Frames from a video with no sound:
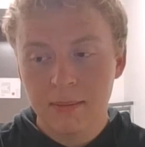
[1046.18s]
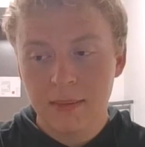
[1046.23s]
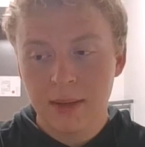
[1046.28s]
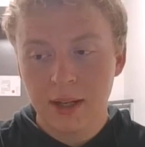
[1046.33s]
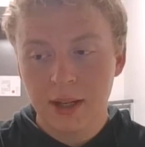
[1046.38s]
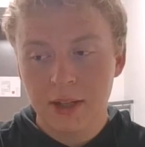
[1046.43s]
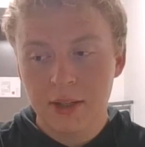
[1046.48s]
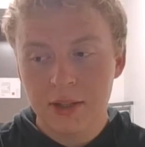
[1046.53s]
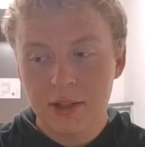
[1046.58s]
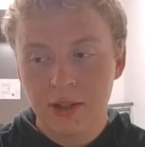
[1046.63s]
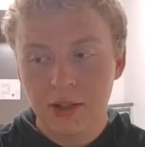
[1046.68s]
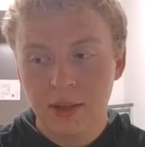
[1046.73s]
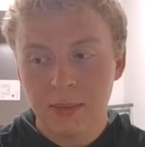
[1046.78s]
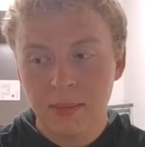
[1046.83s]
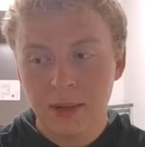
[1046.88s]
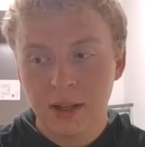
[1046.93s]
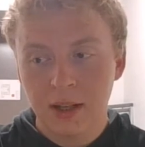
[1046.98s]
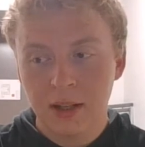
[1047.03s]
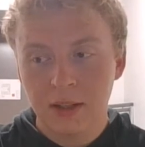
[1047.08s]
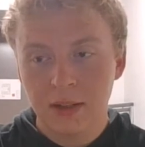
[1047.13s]
making sure I'm
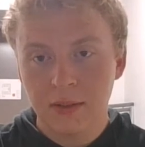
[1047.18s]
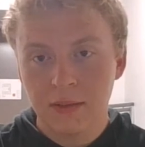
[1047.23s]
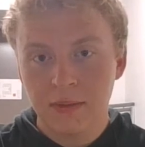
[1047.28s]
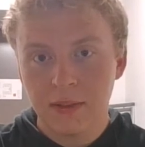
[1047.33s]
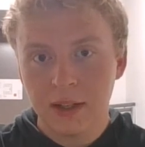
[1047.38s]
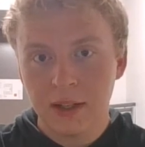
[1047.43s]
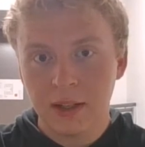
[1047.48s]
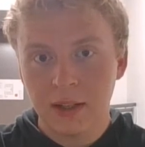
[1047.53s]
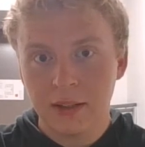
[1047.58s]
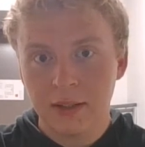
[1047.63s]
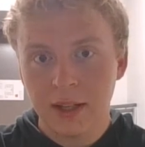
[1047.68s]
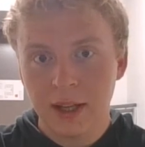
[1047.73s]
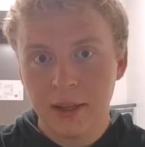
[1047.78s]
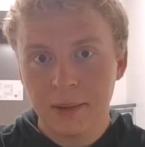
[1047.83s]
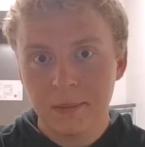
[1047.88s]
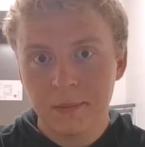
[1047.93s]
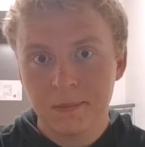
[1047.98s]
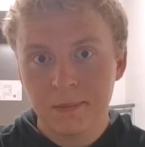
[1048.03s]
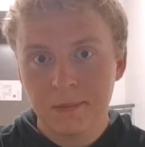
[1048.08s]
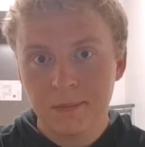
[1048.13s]
not gonna fail on that.